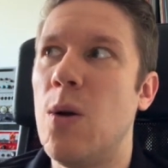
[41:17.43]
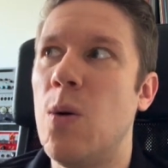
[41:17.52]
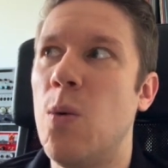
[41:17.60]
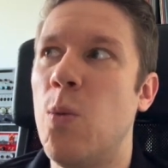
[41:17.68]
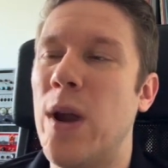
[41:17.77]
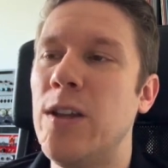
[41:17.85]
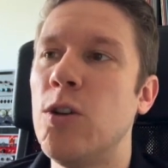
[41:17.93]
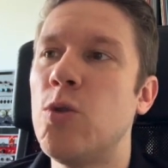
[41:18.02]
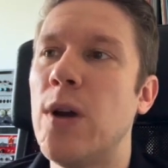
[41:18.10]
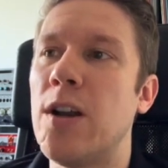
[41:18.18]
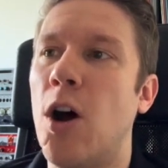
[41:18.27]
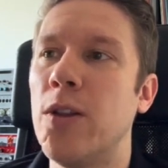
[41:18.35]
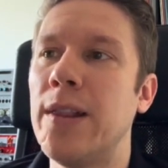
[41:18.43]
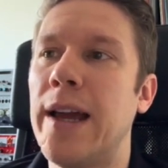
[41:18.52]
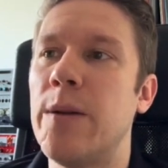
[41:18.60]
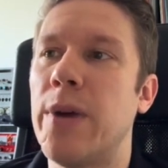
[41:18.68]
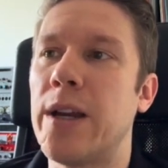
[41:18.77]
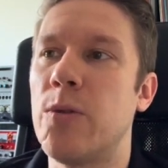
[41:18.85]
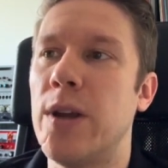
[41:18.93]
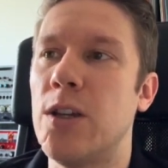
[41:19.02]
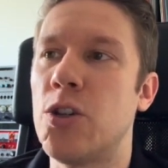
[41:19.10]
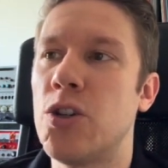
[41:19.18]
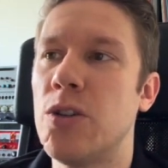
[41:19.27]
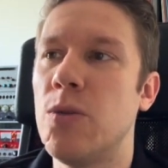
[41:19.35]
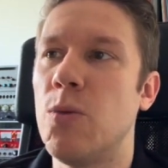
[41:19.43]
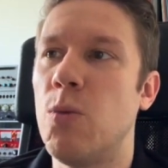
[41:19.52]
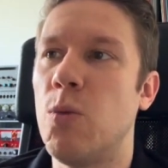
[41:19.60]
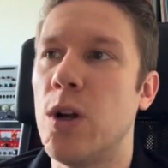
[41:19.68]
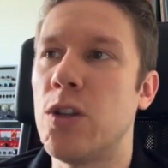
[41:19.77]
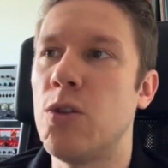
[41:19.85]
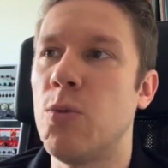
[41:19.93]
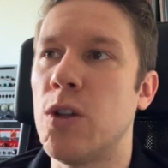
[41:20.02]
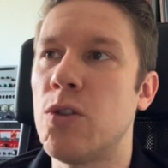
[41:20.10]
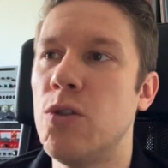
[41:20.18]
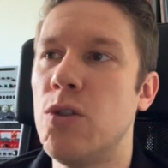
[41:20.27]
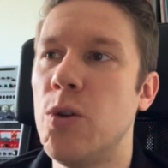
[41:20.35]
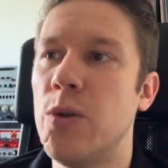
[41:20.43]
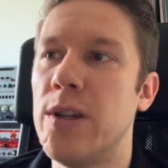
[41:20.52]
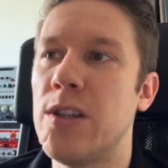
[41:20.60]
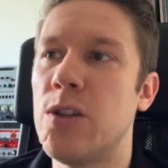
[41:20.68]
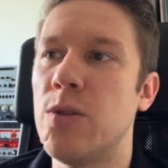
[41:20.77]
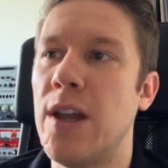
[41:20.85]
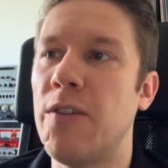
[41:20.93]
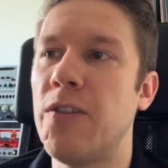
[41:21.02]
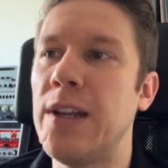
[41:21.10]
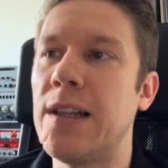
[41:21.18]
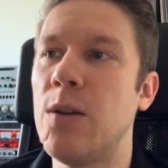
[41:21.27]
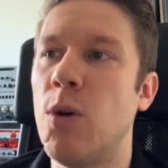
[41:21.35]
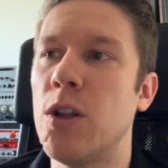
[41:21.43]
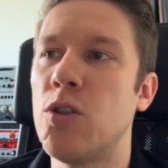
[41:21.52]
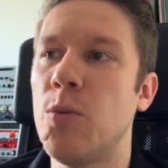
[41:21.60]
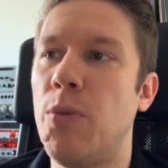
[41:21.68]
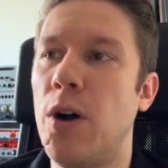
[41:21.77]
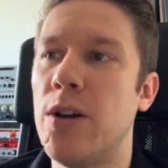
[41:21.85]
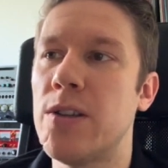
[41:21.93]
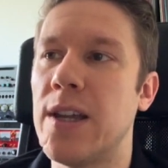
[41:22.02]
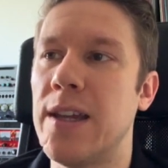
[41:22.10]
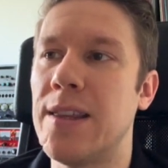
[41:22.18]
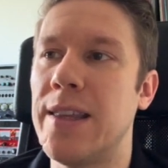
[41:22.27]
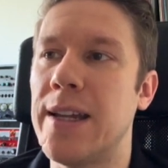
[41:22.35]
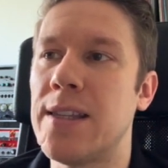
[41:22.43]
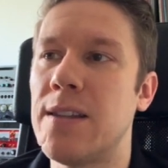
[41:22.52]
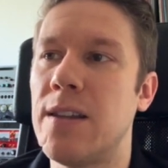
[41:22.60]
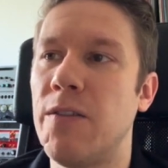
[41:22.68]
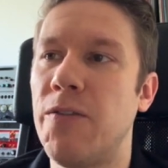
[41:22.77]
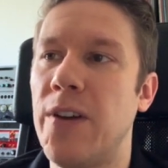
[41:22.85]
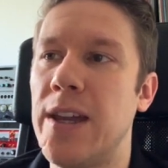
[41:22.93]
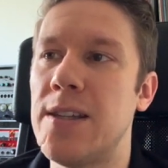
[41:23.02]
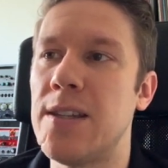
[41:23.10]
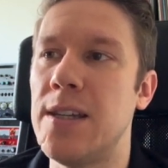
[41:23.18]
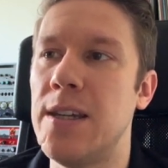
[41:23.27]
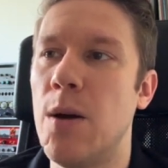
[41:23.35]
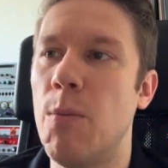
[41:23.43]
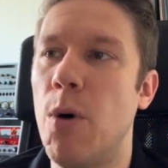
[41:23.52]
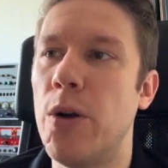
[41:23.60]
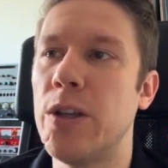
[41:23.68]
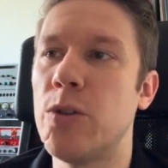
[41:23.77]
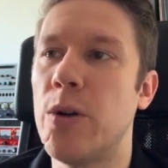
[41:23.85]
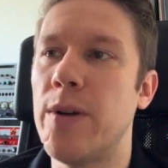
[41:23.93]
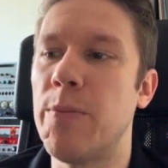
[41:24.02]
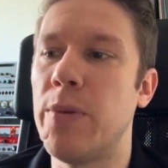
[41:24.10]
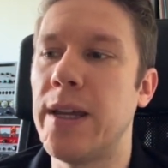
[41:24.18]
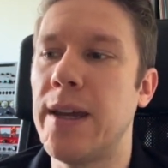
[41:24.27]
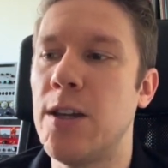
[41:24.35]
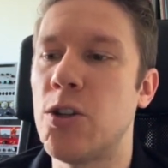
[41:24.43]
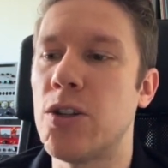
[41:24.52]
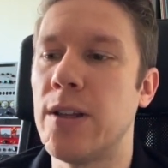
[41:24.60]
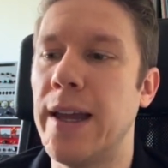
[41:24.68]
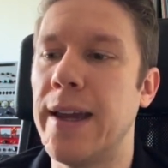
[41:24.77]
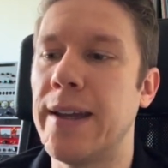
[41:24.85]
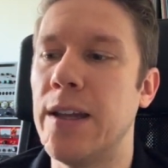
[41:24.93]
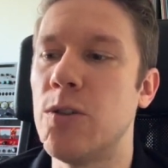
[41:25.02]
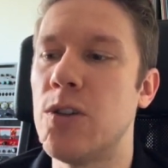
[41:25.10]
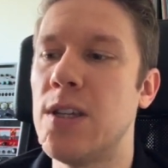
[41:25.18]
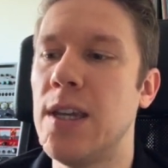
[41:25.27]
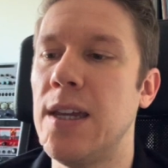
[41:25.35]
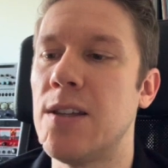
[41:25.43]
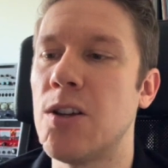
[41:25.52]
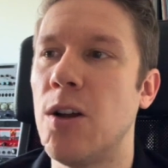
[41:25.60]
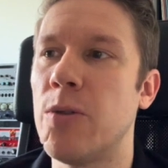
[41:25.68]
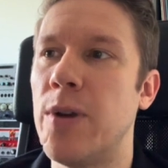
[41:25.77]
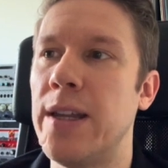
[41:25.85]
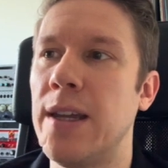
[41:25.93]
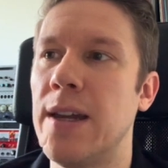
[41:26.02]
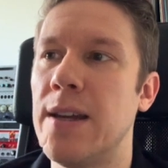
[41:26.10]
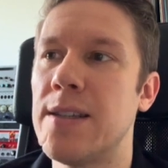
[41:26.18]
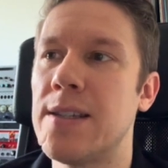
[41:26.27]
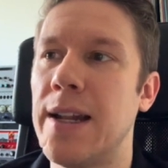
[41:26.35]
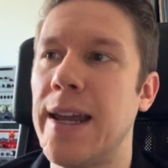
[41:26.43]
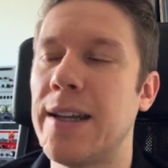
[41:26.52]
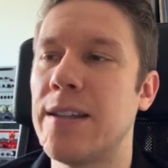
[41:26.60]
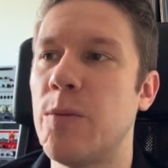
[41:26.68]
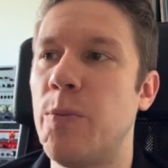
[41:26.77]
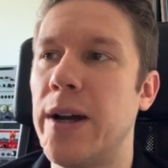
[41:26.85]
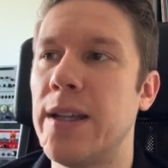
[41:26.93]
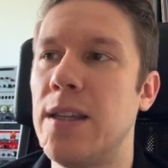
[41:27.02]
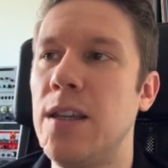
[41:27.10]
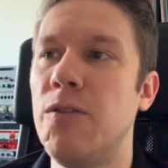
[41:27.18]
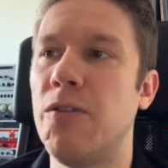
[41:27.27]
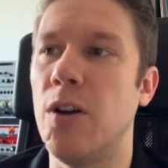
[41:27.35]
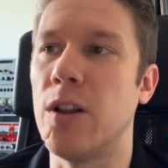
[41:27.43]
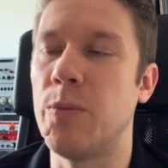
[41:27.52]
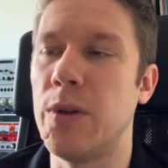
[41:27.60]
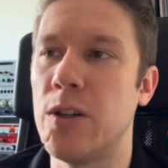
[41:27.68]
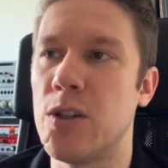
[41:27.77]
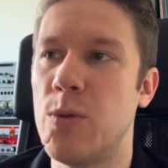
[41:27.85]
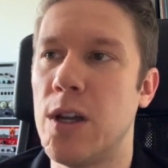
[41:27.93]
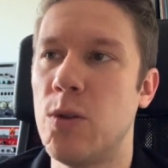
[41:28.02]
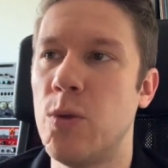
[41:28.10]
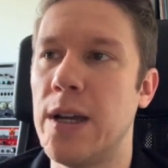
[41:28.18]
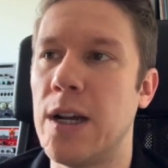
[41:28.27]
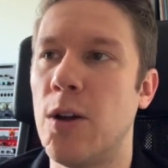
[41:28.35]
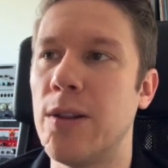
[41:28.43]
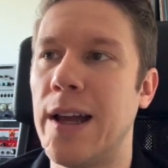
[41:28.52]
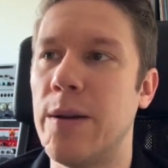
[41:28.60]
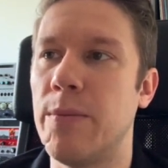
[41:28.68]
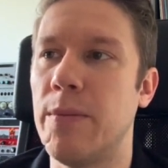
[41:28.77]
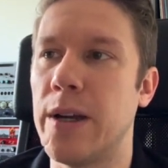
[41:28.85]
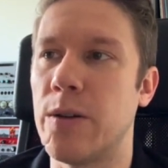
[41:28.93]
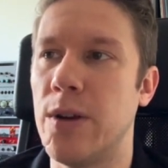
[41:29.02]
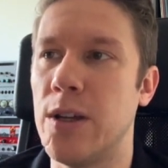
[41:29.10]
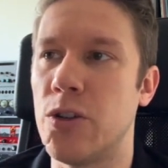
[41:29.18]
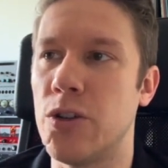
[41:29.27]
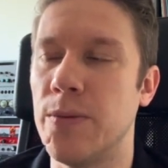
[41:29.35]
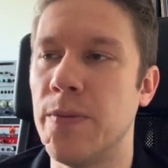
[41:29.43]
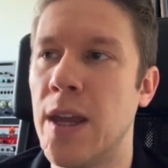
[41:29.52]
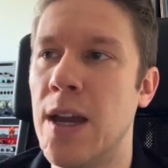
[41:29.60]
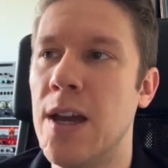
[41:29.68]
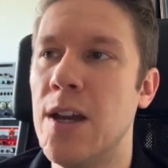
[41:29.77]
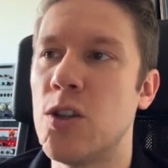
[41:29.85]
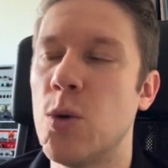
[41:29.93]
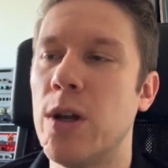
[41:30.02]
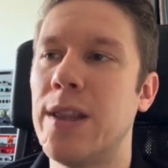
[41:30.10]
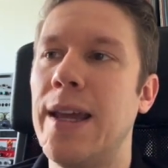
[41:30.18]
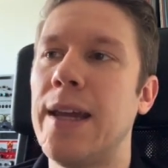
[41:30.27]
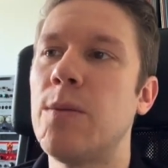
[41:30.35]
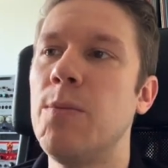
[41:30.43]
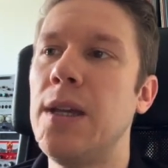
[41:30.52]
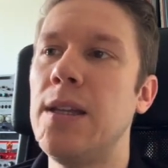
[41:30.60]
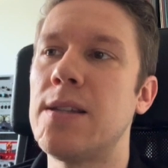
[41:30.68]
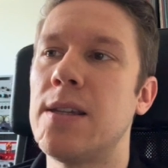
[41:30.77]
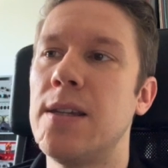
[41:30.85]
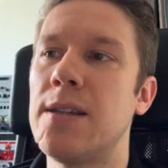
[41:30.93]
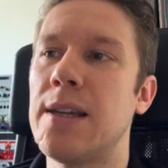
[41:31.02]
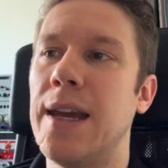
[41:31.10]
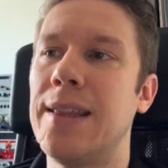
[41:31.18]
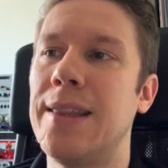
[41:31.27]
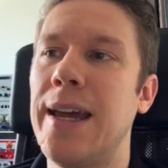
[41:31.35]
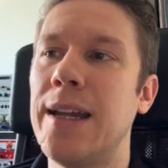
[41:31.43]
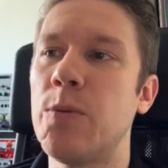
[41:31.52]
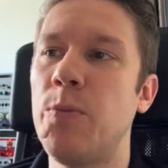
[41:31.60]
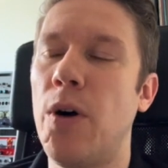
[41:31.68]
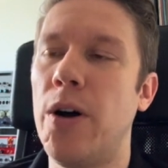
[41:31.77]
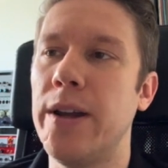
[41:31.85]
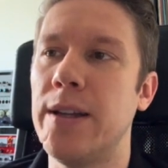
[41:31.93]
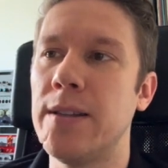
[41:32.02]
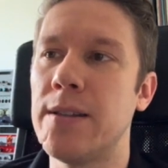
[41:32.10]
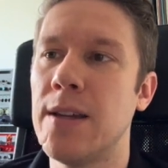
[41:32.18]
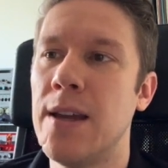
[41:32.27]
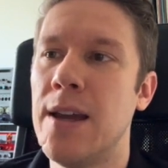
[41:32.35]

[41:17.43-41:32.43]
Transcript: when you do an online migration, what you want to do is you definitely want to pause at that phase here, monitor replication lag. And you see it's already selected by default because we are doing an online migration. So what that means is at that point,